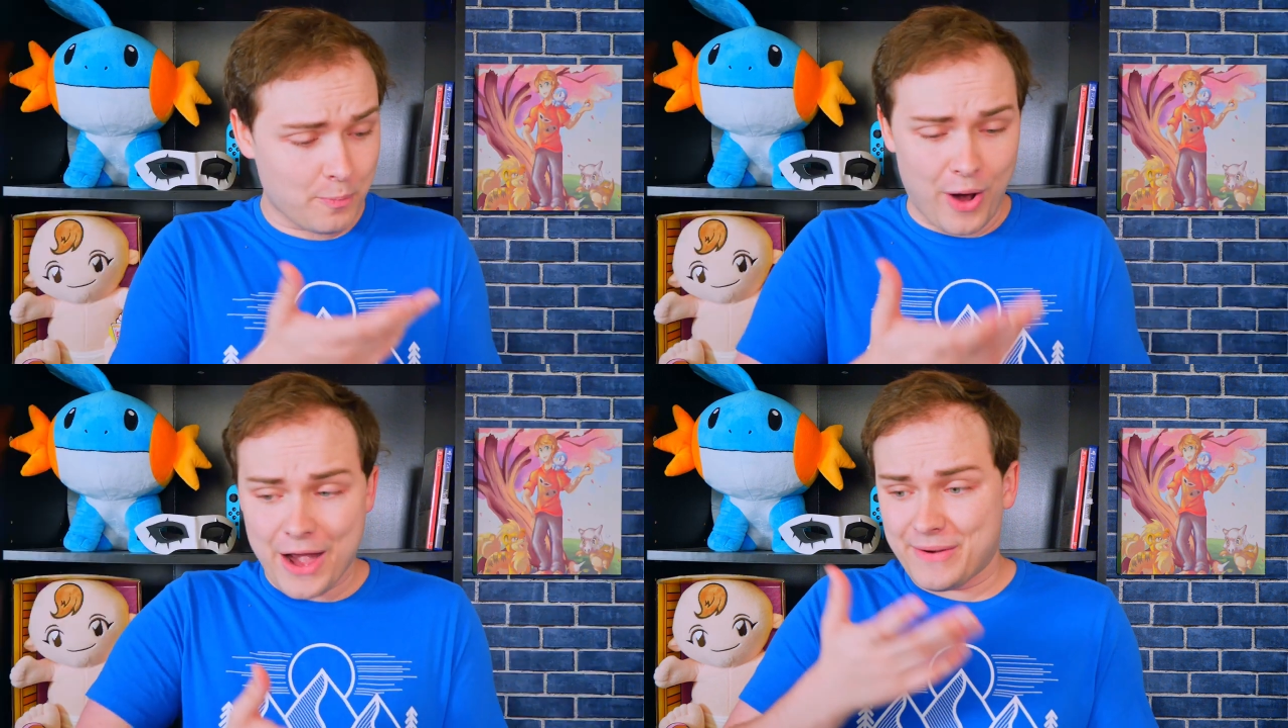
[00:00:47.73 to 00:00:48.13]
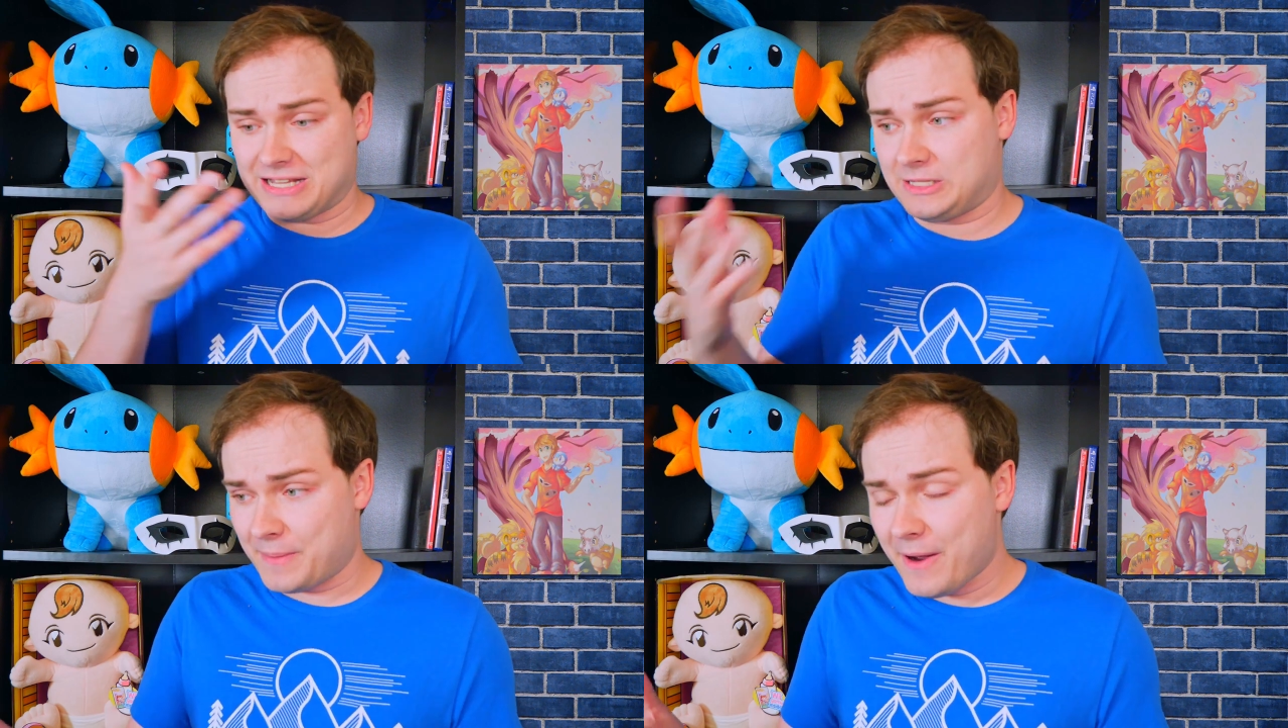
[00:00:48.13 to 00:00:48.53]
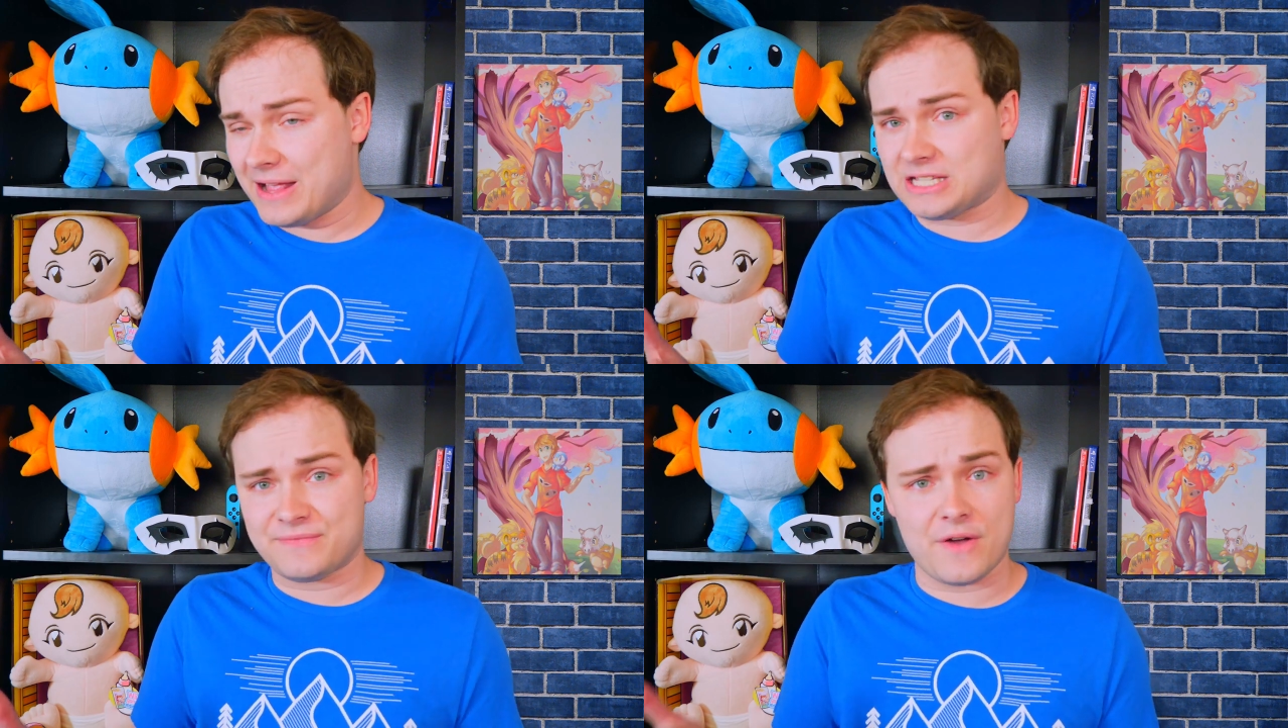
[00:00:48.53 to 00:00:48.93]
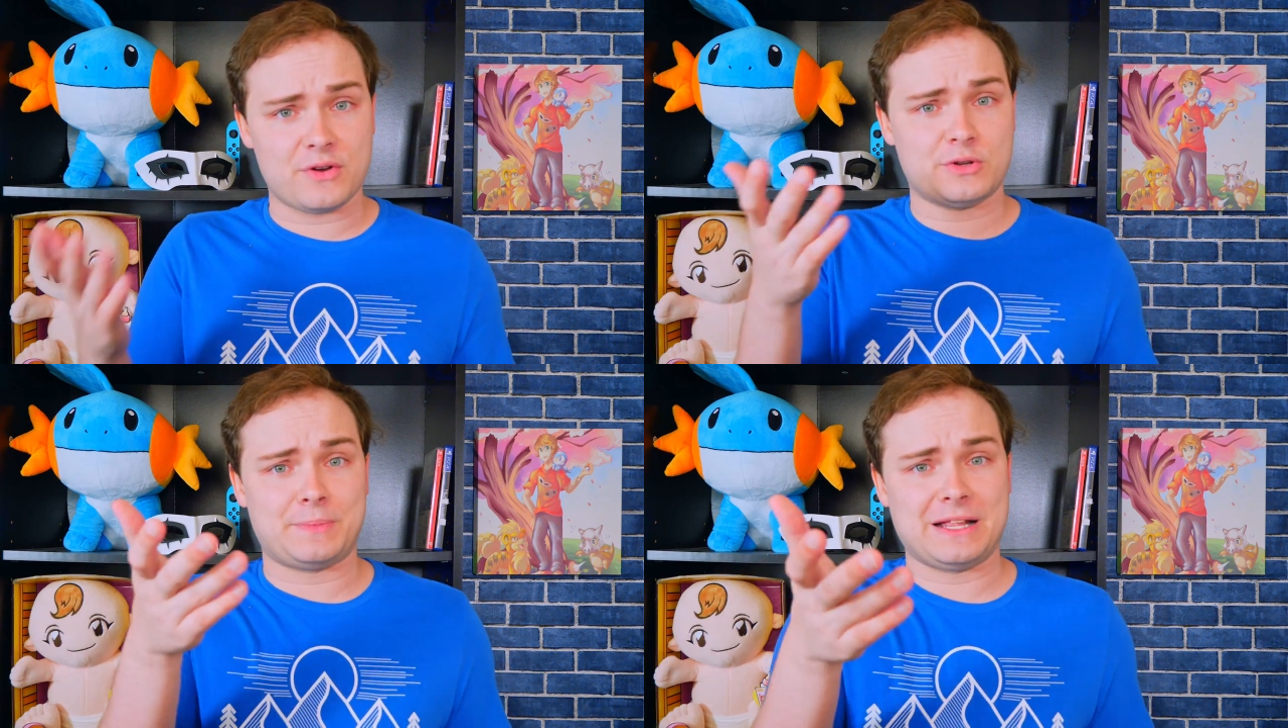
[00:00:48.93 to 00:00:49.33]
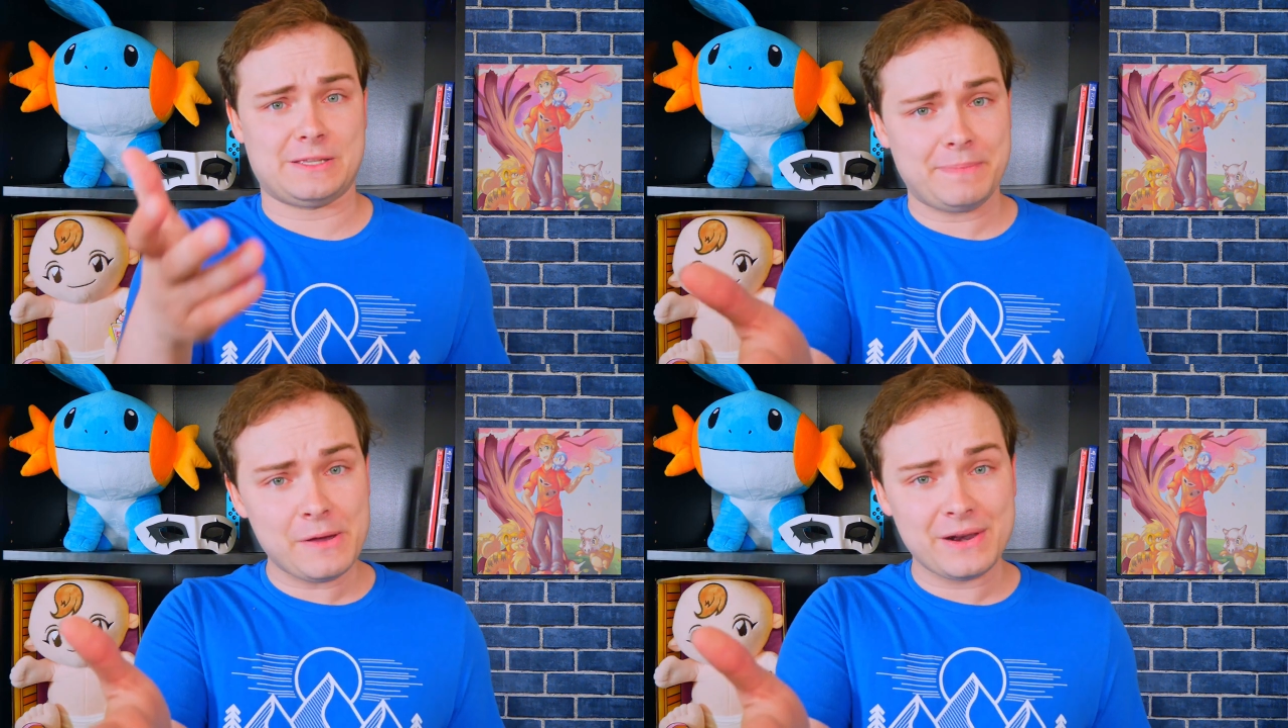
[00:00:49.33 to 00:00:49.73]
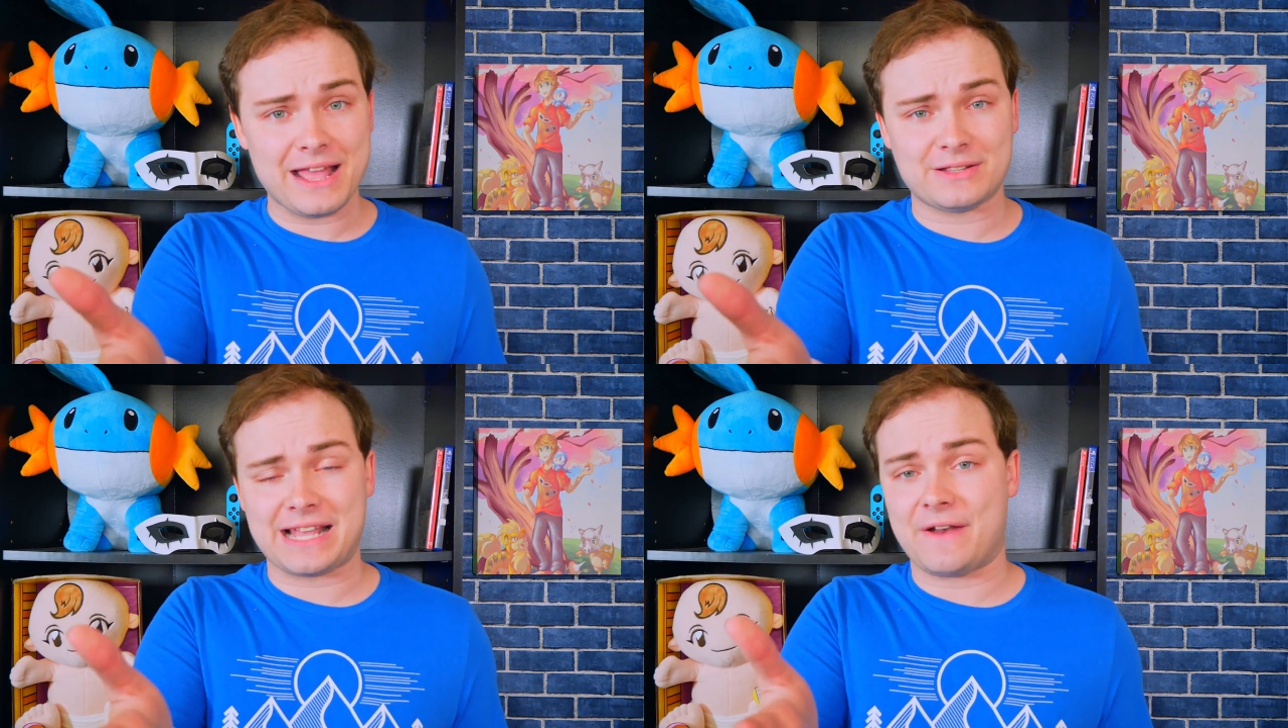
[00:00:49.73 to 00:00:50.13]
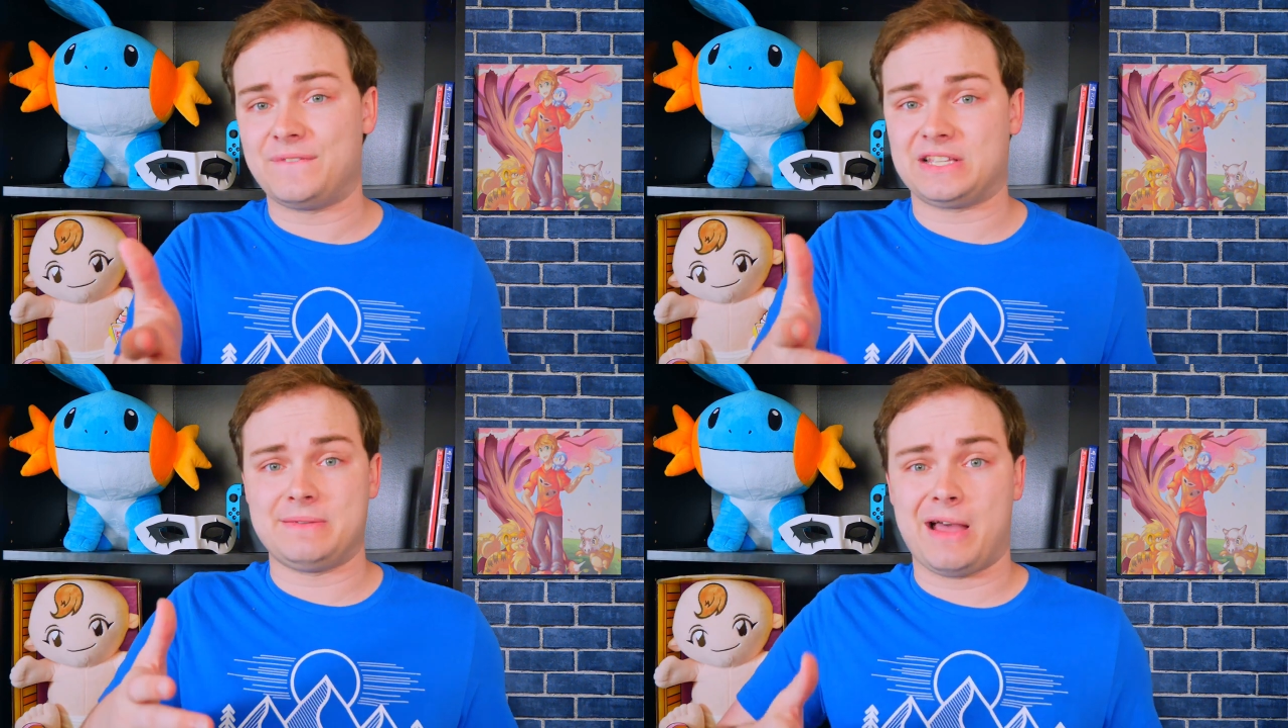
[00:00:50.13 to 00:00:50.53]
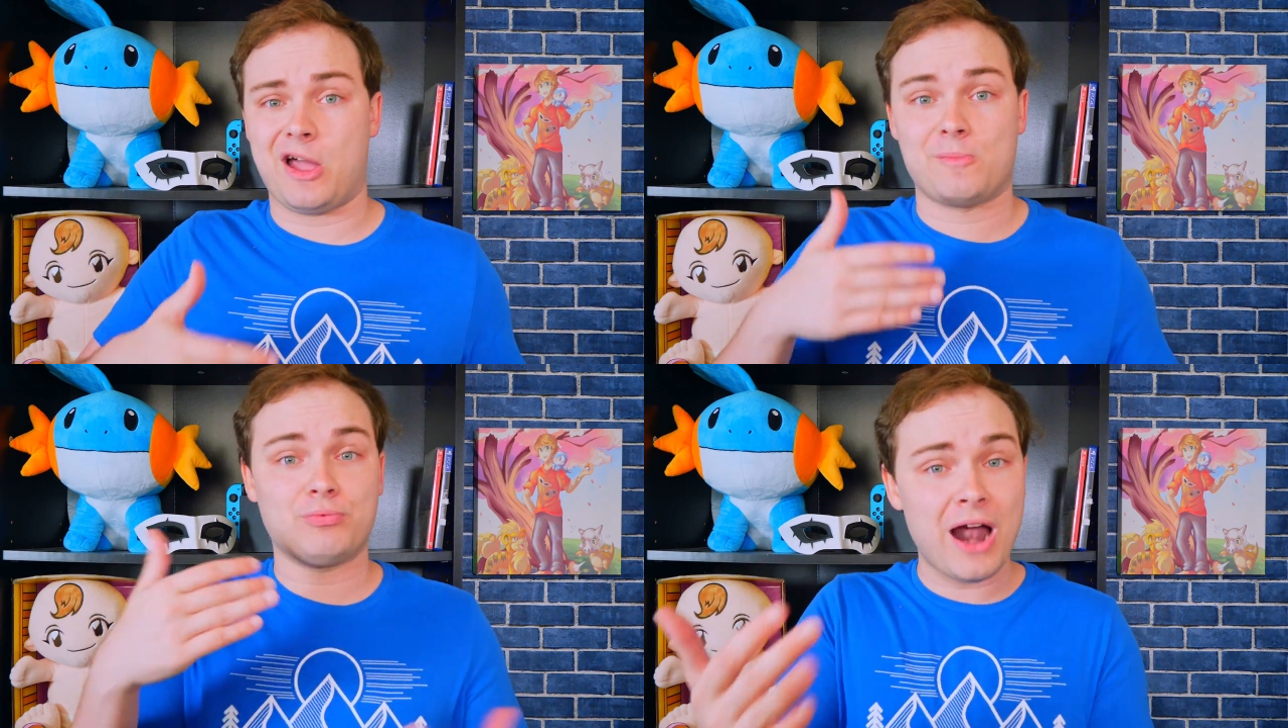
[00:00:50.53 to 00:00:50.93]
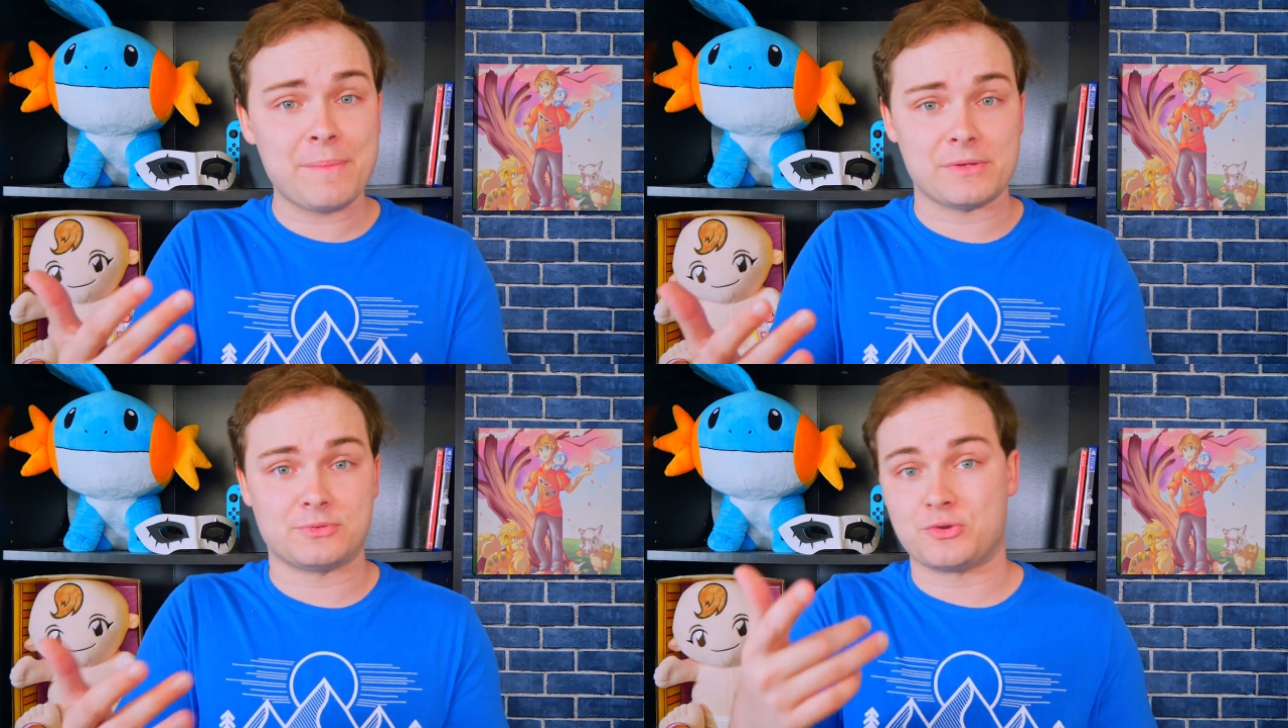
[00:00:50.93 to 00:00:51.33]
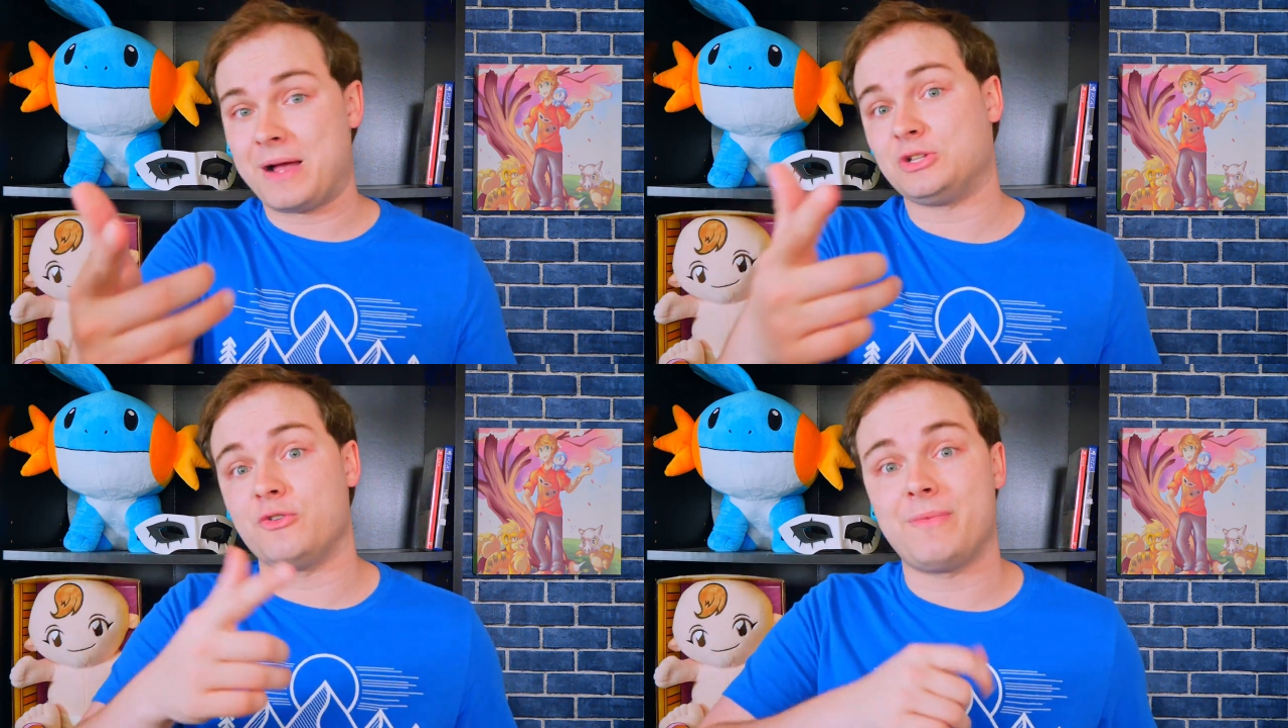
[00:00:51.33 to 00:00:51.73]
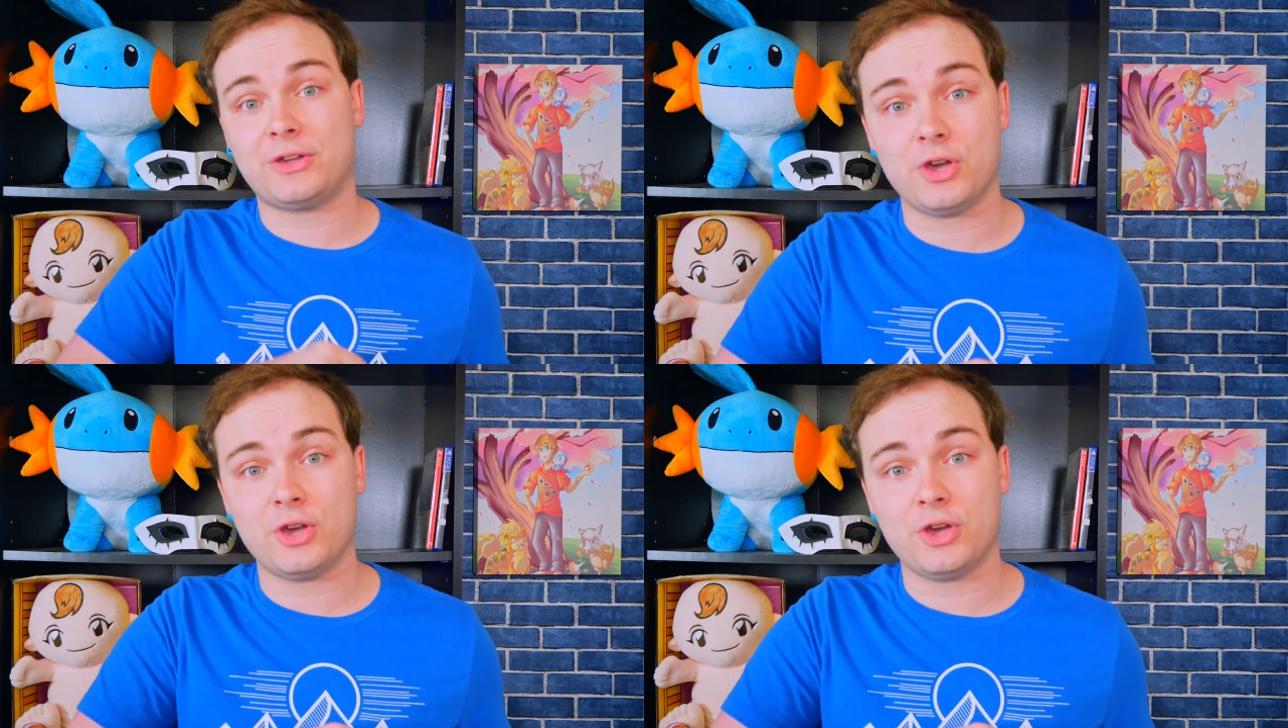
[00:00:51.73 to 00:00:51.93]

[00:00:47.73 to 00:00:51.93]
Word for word: prior experience involving responsibility outside of fixing my own problems. Reminds you of my